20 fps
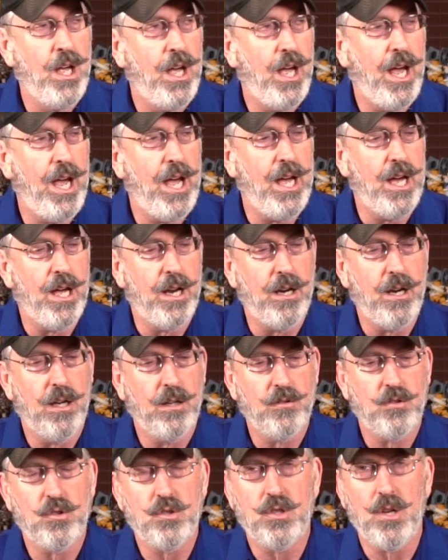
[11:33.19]
And
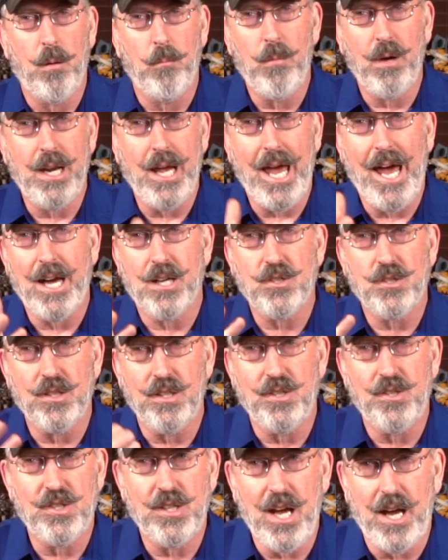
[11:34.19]
somebody
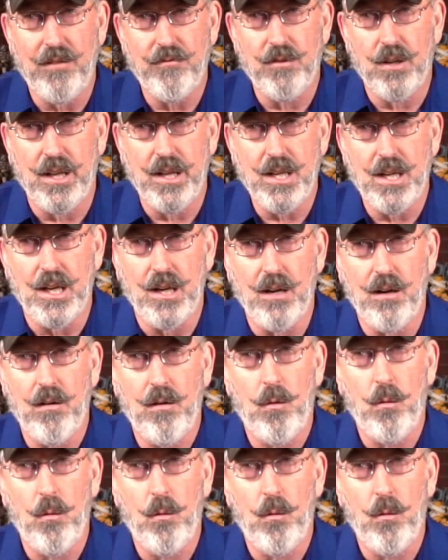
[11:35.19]
actually saved Lincoln.